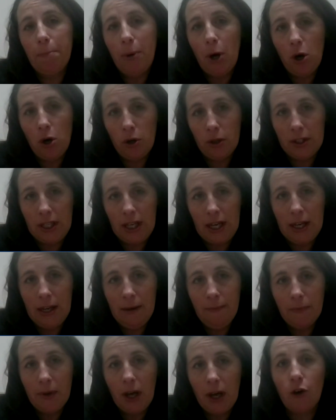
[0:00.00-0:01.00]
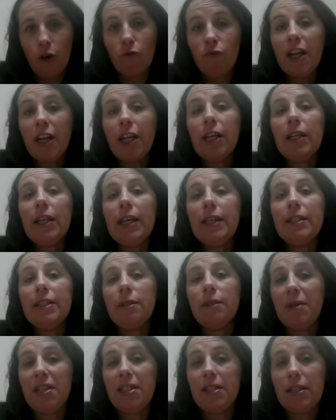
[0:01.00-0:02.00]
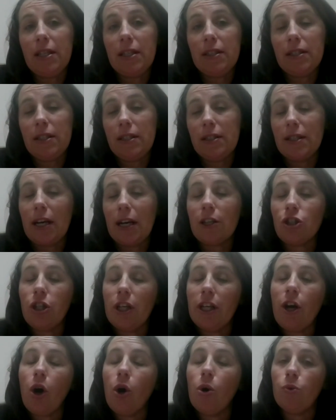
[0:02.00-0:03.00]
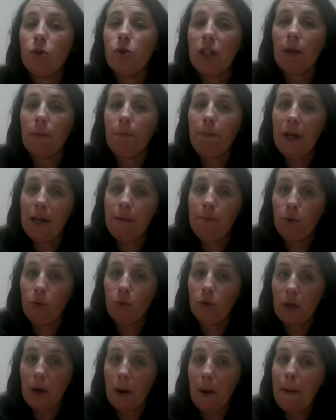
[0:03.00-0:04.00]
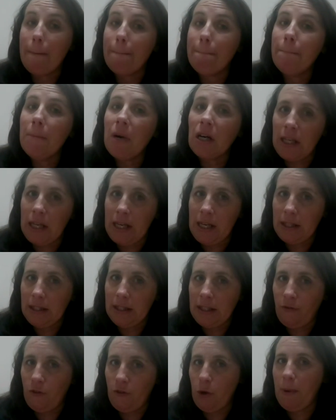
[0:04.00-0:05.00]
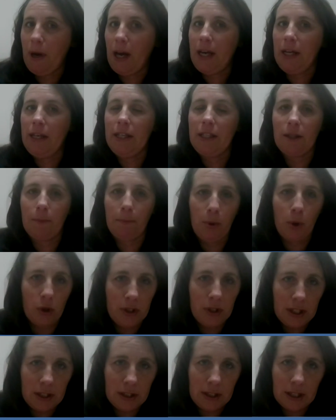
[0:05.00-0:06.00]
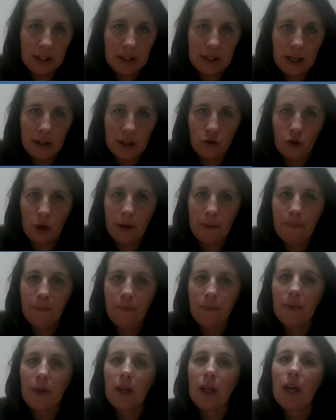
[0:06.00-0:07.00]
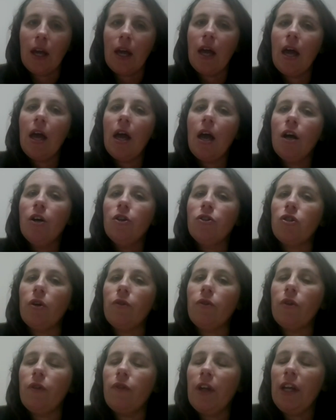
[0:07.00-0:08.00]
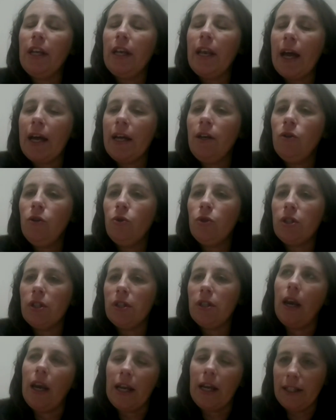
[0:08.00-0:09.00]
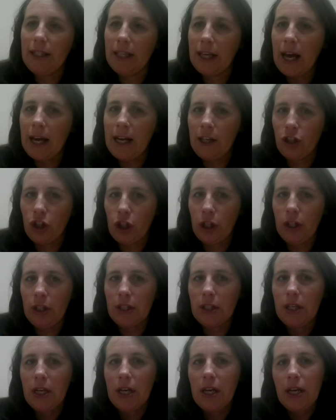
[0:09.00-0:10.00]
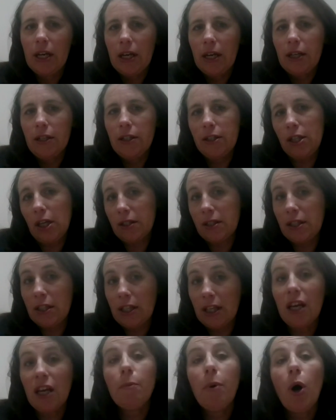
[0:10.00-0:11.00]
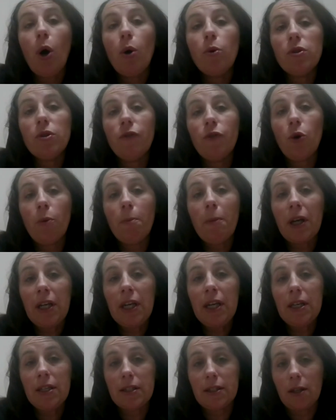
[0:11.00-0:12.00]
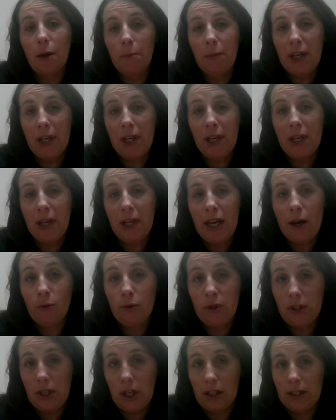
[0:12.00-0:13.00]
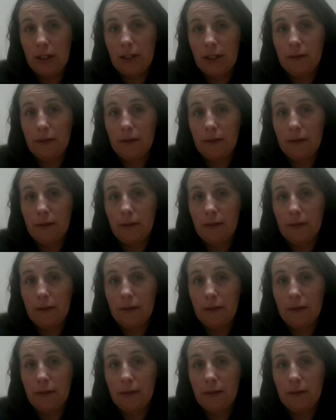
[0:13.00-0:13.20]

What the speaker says: party and a regulated business is actually holding people's monies if you pay any deposits, etc., so that the landlord and the letting agent doesn't keep hold of your money, somebody else does.